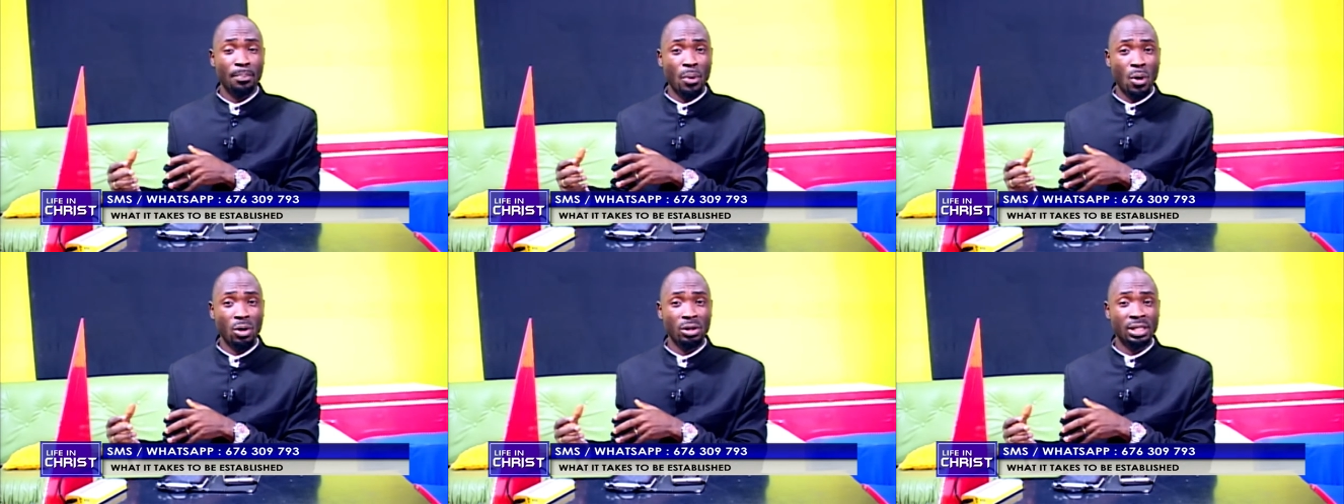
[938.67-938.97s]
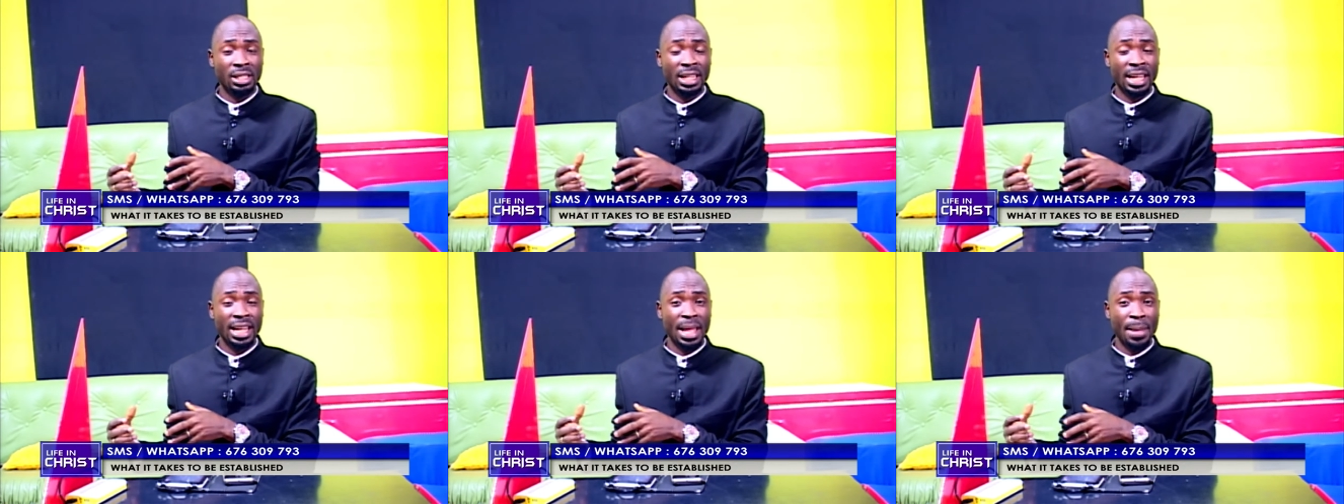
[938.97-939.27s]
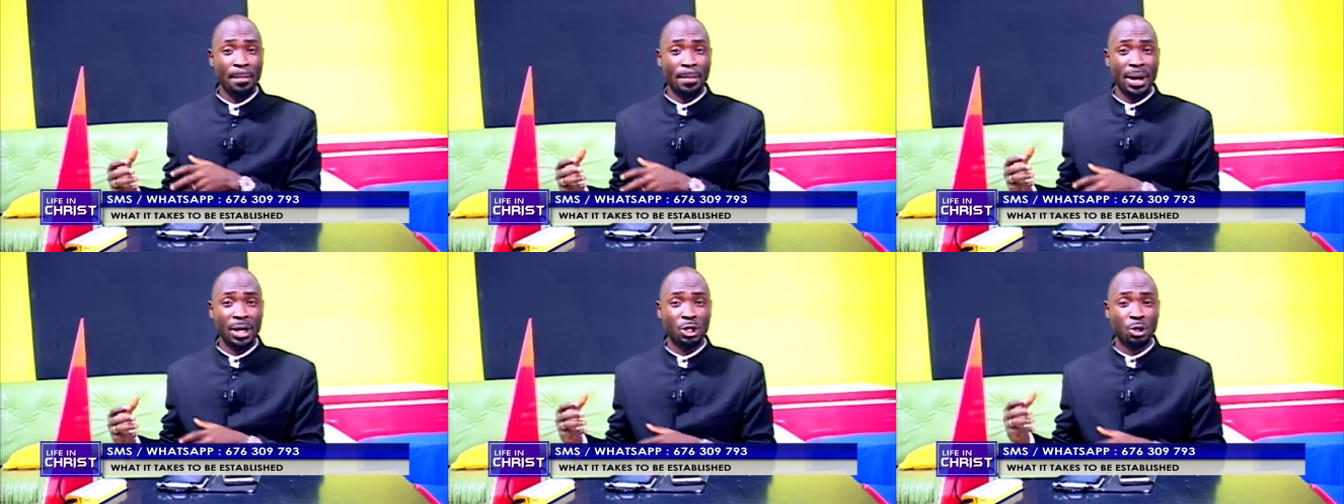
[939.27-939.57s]
Paul said, I
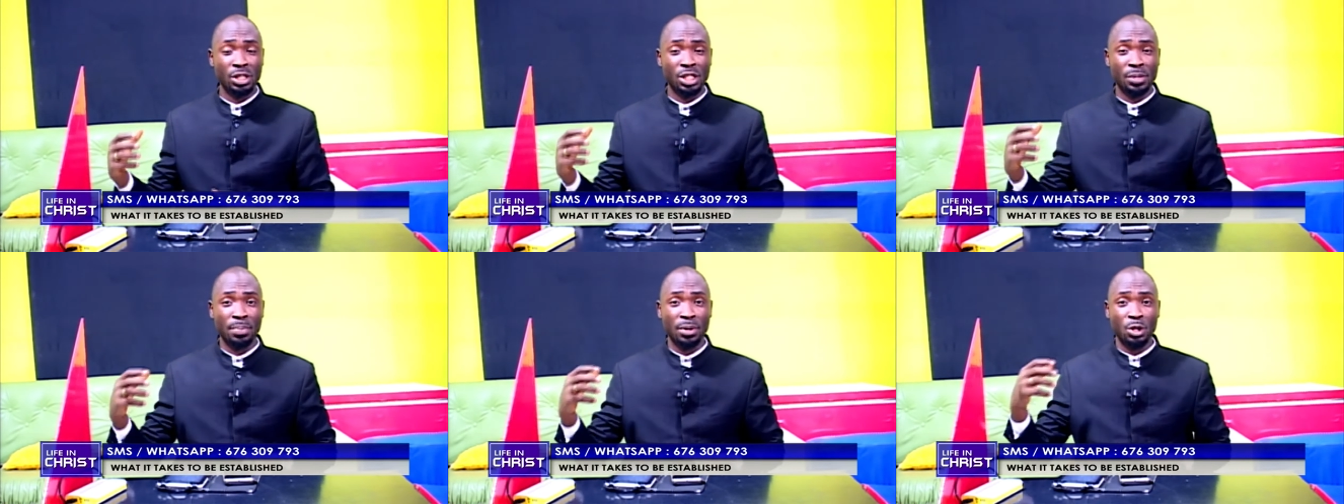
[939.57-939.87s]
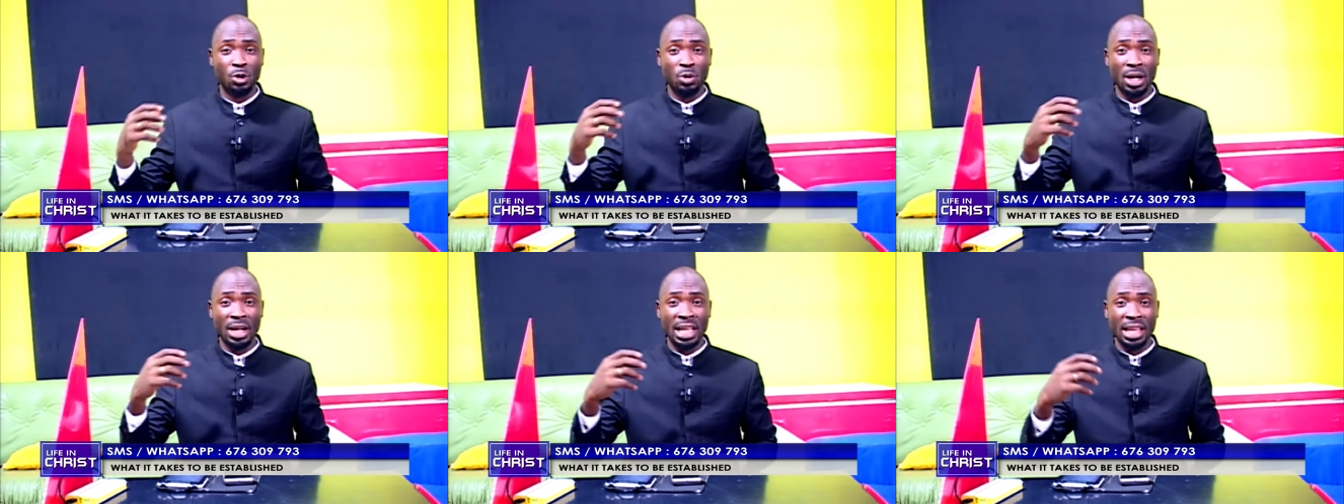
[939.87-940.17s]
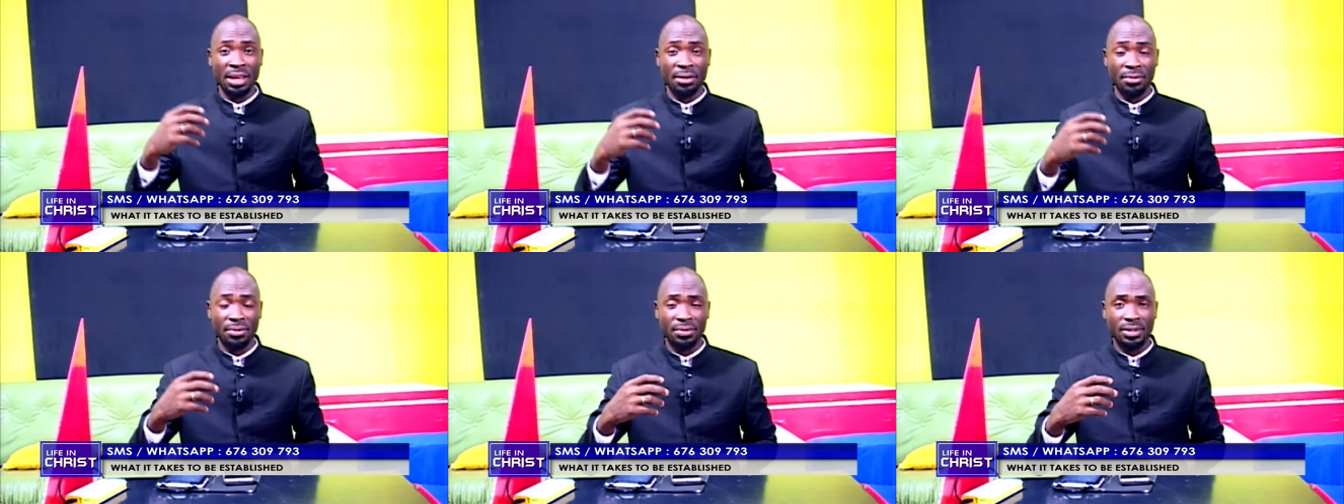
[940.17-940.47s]
impart you with spiritual
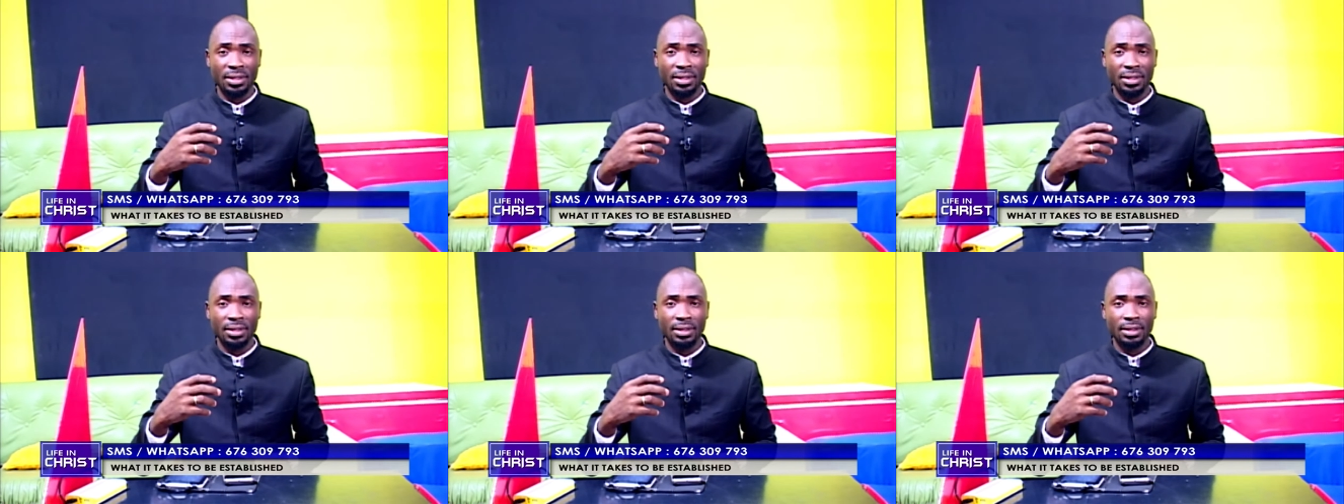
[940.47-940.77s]
gift.